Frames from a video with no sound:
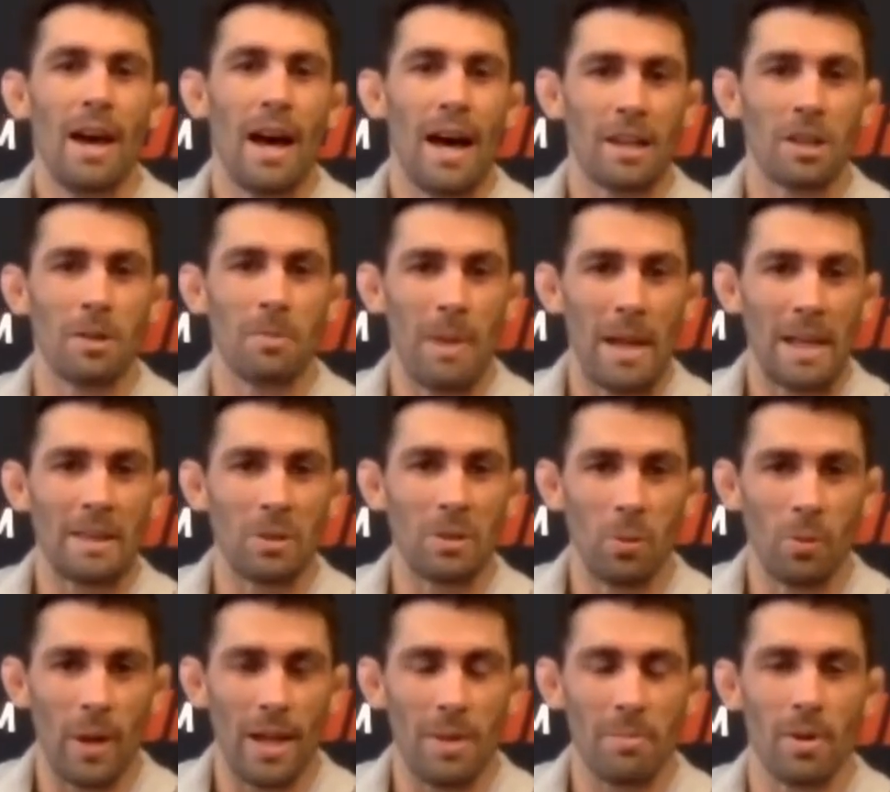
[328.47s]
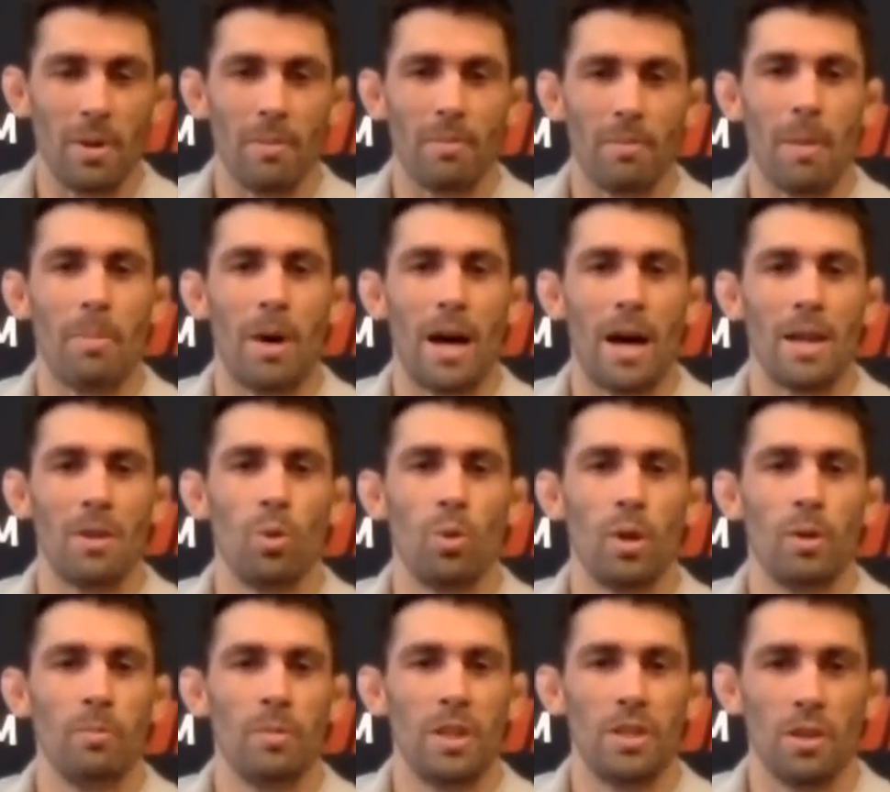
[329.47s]
I could make the weight, but my body
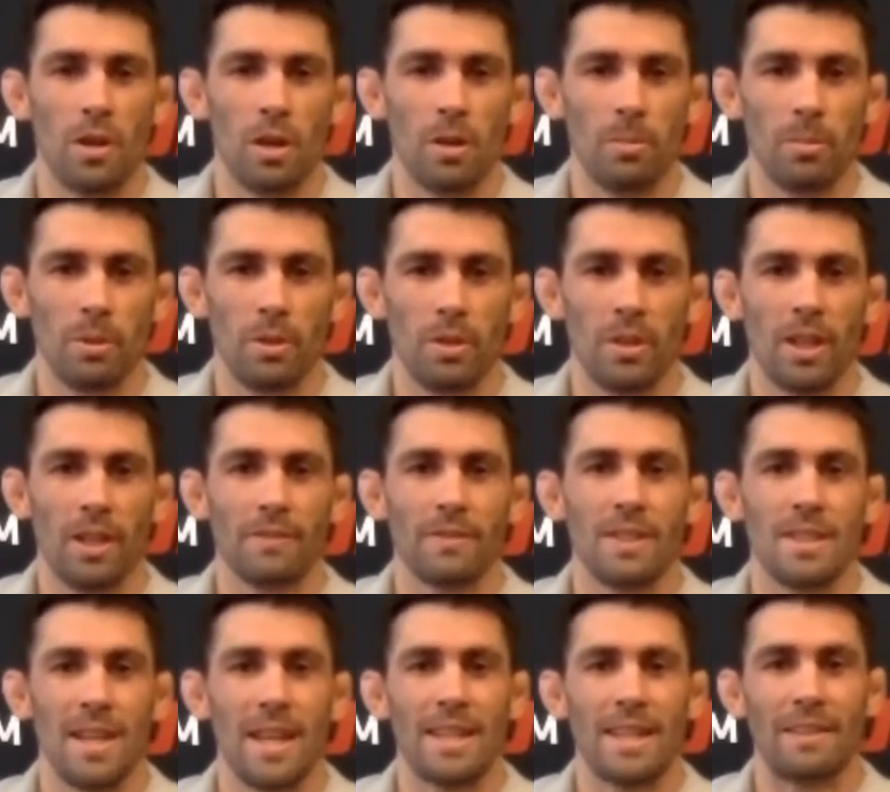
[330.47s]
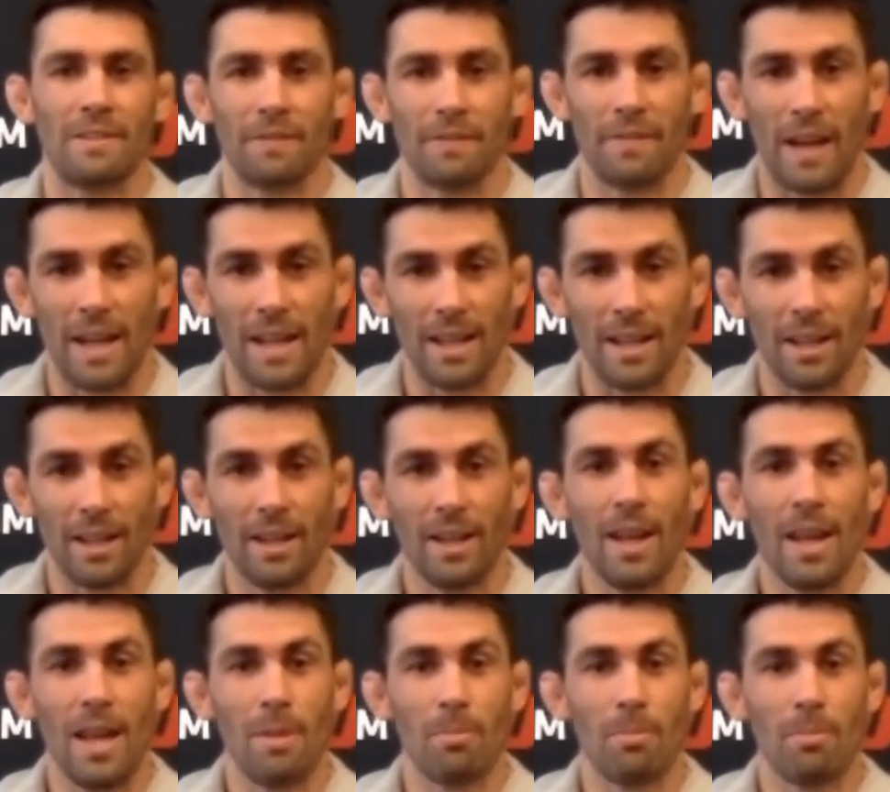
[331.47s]
wouldn't be durable enough to take the fight
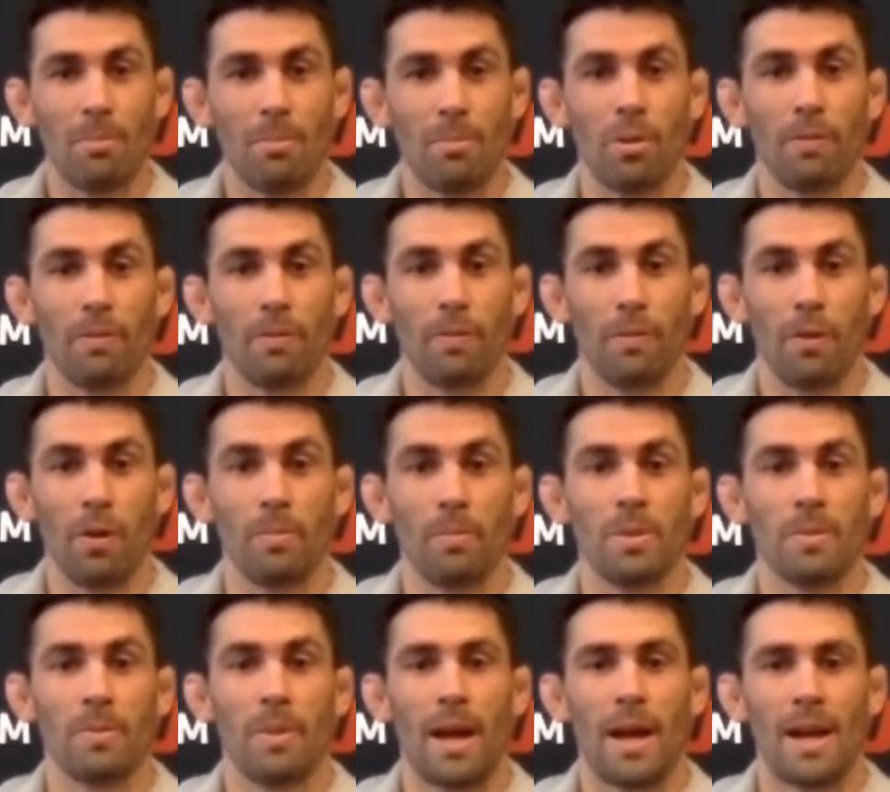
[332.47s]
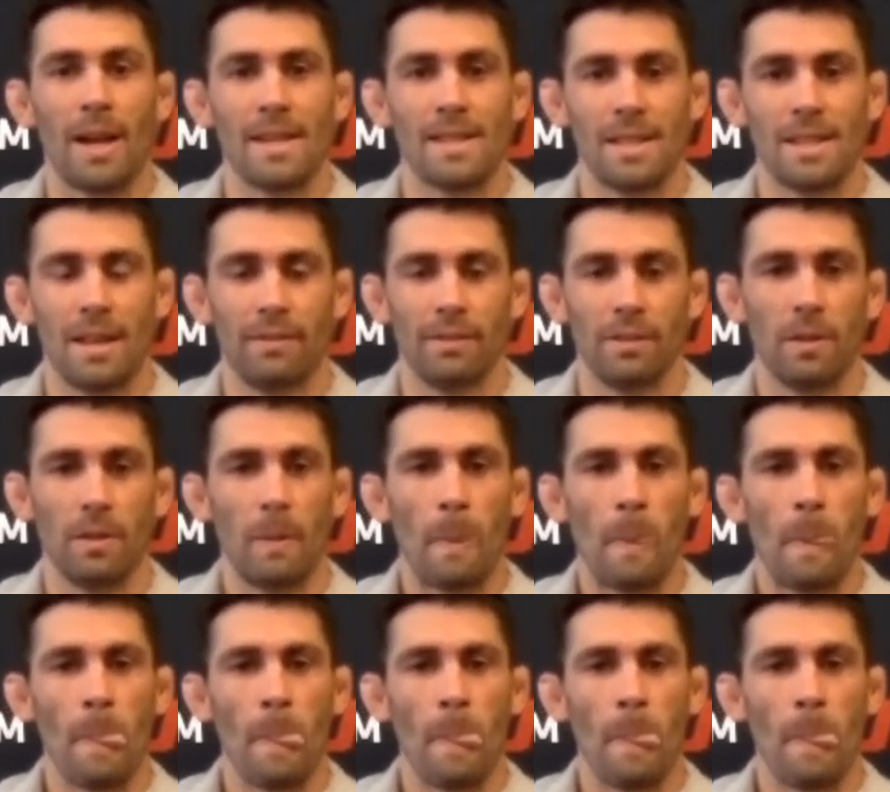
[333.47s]
and perform to my highest level.